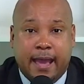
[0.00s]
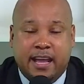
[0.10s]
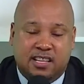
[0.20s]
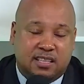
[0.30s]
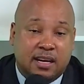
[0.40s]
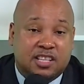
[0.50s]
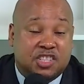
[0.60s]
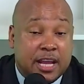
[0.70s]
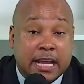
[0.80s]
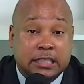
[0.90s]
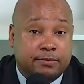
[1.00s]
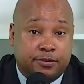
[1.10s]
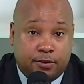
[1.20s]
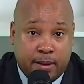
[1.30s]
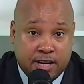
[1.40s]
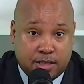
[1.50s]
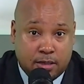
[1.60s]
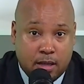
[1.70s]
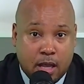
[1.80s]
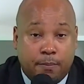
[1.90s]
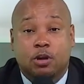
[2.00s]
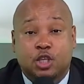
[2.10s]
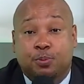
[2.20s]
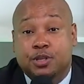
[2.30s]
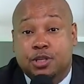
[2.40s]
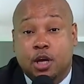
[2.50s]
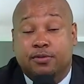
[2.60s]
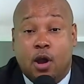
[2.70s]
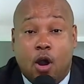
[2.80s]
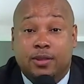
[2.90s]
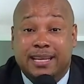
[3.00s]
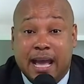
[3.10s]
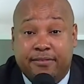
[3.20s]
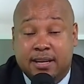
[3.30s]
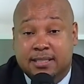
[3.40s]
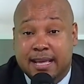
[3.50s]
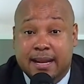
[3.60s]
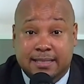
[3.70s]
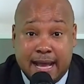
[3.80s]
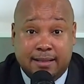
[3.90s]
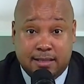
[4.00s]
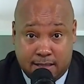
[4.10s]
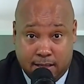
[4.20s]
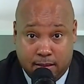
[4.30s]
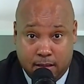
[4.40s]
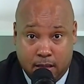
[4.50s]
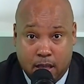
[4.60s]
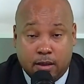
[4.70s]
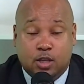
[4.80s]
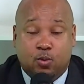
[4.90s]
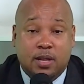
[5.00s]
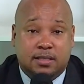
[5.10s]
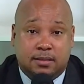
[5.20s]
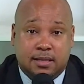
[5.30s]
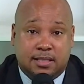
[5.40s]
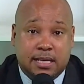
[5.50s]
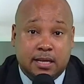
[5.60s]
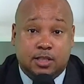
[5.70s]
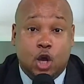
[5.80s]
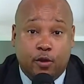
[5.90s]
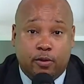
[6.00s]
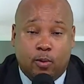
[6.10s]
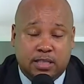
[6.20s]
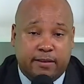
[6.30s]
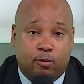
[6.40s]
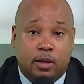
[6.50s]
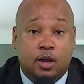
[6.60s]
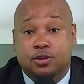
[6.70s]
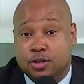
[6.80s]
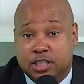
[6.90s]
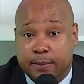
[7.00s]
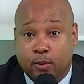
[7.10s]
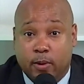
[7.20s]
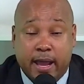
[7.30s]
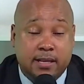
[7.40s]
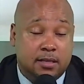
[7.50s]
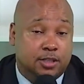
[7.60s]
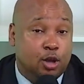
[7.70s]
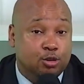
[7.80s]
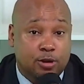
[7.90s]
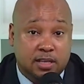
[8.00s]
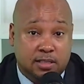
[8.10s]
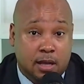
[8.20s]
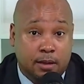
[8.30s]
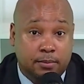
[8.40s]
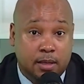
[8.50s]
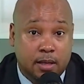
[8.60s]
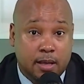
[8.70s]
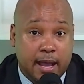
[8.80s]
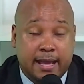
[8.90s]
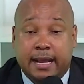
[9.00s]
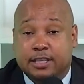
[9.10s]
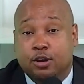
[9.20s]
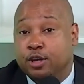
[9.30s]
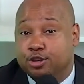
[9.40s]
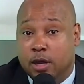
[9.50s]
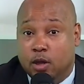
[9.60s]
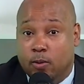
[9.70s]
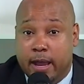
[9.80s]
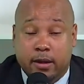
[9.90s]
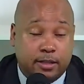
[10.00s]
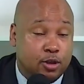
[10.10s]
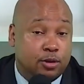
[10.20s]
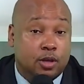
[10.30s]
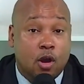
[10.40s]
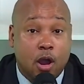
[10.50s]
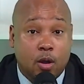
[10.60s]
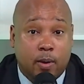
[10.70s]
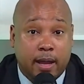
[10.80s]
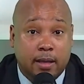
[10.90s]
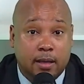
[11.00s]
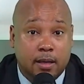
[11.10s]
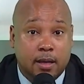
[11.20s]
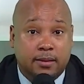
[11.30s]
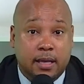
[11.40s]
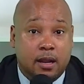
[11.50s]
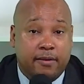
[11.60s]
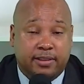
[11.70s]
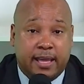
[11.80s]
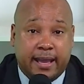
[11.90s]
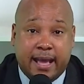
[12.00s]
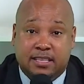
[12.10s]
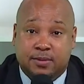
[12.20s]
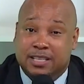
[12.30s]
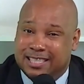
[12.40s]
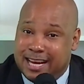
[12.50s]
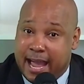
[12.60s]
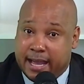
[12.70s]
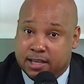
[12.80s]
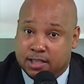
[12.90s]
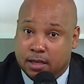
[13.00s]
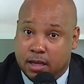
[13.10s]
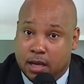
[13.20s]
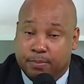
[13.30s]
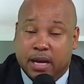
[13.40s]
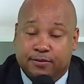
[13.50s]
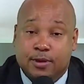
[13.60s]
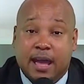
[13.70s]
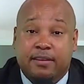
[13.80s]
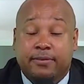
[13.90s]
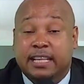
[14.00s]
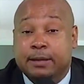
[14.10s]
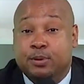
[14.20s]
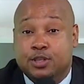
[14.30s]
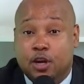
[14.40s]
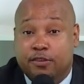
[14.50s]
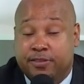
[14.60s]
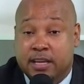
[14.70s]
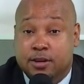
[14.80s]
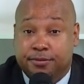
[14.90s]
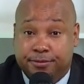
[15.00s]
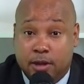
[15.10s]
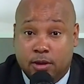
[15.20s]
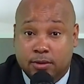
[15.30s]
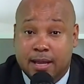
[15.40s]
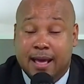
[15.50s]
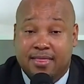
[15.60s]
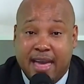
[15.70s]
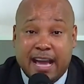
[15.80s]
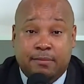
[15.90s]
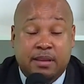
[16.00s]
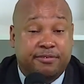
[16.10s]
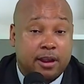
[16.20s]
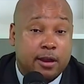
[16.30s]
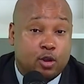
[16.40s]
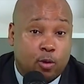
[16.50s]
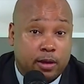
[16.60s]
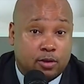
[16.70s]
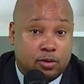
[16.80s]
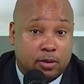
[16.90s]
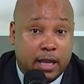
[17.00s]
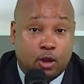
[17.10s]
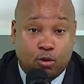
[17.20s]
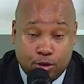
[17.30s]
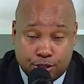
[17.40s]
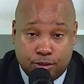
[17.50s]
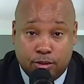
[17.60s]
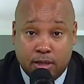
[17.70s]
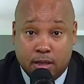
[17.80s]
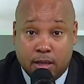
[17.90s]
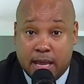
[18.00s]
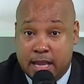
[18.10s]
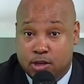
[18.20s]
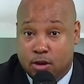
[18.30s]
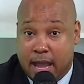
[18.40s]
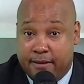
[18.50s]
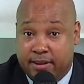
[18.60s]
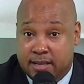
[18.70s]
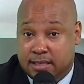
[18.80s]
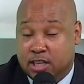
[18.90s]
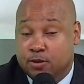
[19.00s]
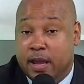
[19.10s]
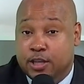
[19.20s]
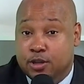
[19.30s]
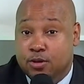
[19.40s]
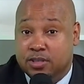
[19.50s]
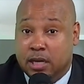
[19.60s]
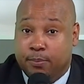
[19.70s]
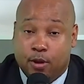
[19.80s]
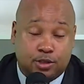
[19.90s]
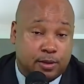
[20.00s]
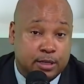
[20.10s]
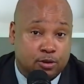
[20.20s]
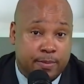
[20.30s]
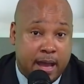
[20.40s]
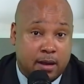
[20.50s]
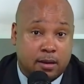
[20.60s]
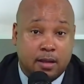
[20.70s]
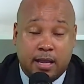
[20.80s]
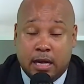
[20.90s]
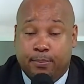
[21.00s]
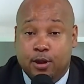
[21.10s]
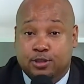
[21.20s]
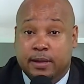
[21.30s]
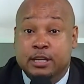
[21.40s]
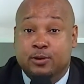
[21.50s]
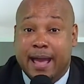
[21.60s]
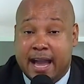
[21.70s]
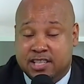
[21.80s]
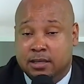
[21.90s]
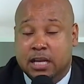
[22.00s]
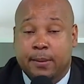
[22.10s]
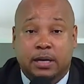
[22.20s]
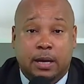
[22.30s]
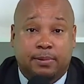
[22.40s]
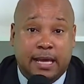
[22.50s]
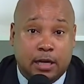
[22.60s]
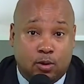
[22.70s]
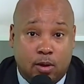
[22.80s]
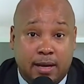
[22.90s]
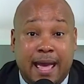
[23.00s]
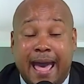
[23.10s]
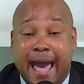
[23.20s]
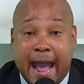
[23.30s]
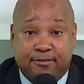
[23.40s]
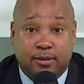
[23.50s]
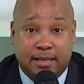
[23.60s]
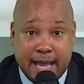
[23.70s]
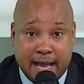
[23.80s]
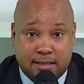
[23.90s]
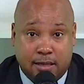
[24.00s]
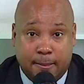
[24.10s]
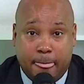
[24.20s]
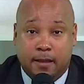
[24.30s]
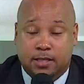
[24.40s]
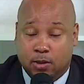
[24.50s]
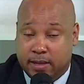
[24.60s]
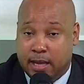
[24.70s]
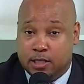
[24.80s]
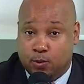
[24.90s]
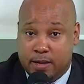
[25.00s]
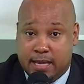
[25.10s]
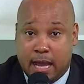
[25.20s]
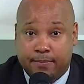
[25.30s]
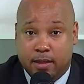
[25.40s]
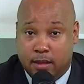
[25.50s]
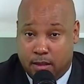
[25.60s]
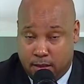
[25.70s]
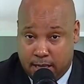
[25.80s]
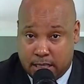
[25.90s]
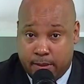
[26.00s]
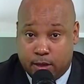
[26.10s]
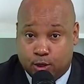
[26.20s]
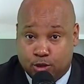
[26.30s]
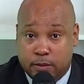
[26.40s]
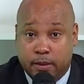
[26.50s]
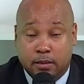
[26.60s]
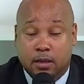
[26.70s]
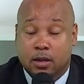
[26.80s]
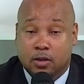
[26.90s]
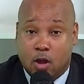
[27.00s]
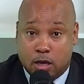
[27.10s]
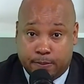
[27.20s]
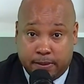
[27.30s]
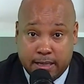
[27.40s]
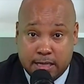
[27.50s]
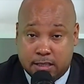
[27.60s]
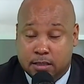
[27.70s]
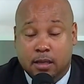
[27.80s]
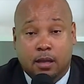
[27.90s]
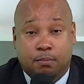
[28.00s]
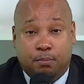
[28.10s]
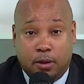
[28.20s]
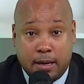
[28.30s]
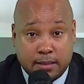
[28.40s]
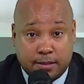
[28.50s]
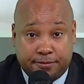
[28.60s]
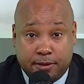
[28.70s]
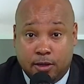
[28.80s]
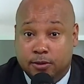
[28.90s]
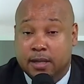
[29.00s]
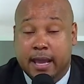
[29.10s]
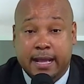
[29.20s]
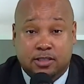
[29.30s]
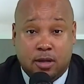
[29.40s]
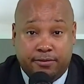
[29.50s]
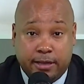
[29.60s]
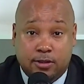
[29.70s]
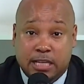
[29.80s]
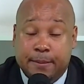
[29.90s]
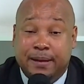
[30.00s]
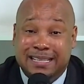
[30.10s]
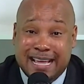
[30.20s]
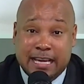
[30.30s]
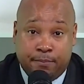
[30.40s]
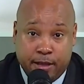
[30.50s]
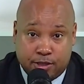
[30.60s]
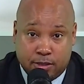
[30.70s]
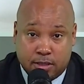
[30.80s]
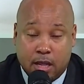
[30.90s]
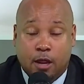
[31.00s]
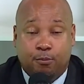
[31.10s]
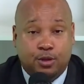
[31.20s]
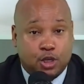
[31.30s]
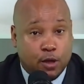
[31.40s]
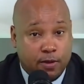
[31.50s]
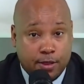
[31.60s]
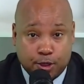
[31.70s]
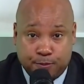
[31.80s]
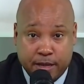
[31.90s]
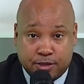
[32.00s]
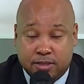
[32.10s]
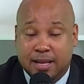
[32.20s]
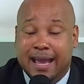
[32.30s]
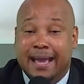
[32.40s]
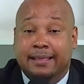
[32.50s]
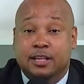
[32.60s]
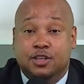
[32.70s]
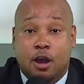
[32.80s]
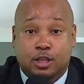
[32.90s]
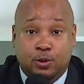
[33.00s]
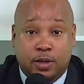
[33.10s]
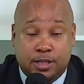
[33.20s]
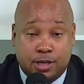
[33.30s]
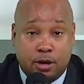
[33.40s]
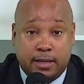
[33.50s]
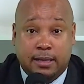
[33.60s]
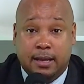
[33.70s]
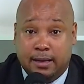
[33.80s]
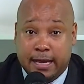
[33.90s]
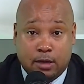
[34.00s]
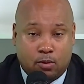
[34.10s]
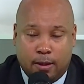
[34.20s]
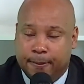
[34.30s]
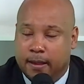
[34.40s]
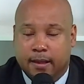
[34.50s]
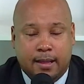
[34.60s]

It's just an exchange of information. You want to preserve all the evidence that is at the scene, because once the scene is over, once everyone goes their separate ways, the tow trucks come and they tow the truck away or they tow the car away, then everything has been changed. But if you have everything preserved in your phone, that can be very critical and crucial in your evidence that you may use in a personal injury matter and a personal injury action coming up later on after the accident. So again, to recap, get the medical treatment, call the police, pull out the phone, and start videotaping and taking pictures. Preserve all those pictures and then talk to an attorney later on.